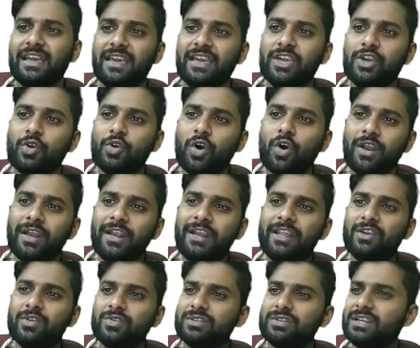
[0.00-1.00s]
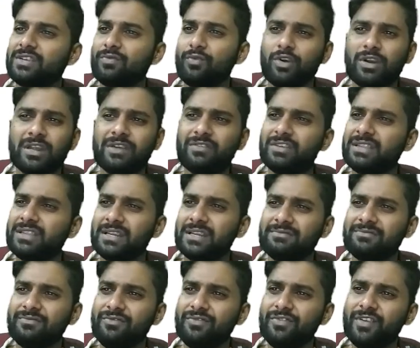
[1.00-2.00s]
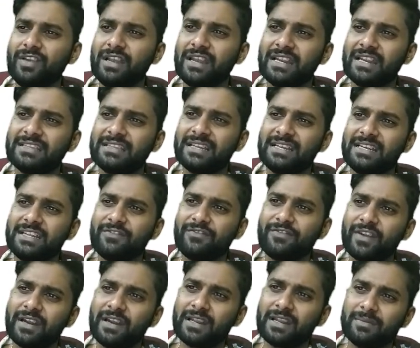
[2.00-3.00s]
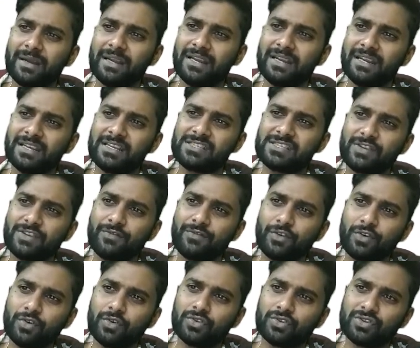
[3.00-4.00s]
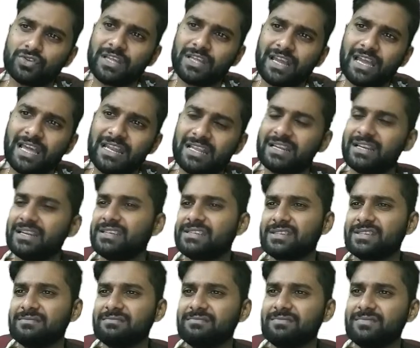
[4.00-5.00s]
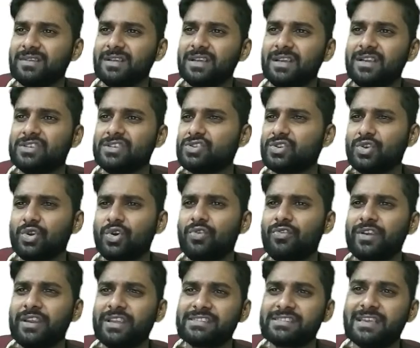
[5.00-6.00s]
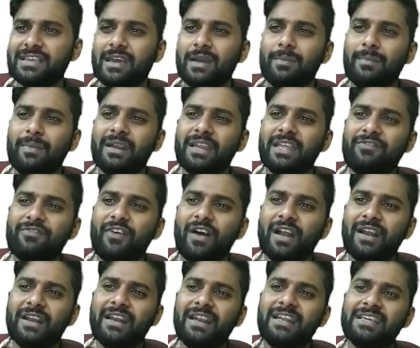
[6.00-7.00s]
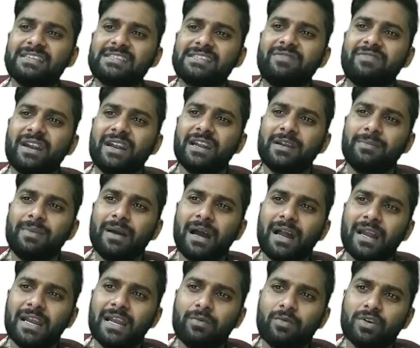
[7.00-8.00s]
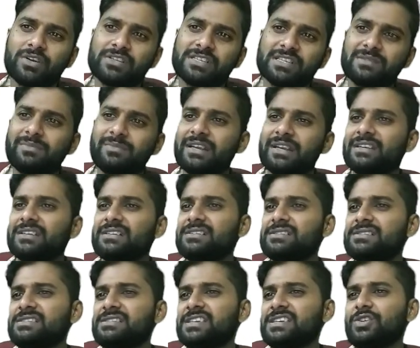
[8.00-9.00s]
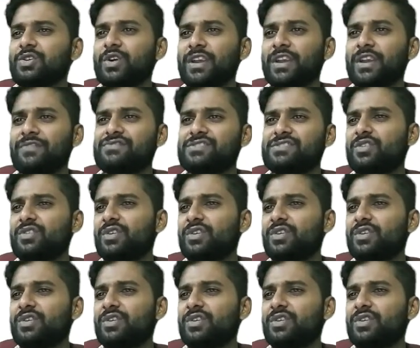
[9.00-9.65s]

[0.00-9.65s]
You already know that whatever that we'll get the different reminders if you go through the calculation. So no worries. But if 100 is divided by 100, what is the remainder? 0. If 0